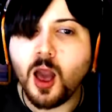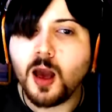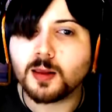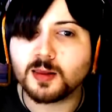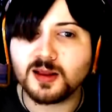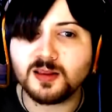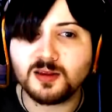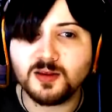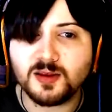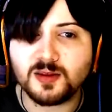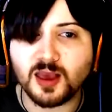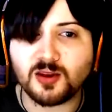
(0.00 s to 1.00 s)
Let's play
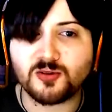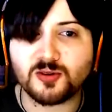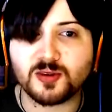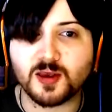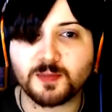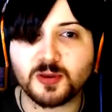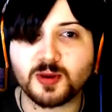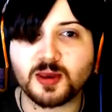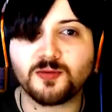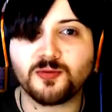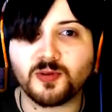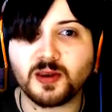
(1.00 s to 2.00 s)
his entrance up so we can
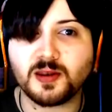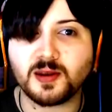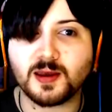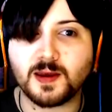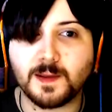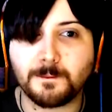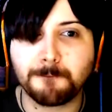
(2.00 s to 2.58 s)
find it again.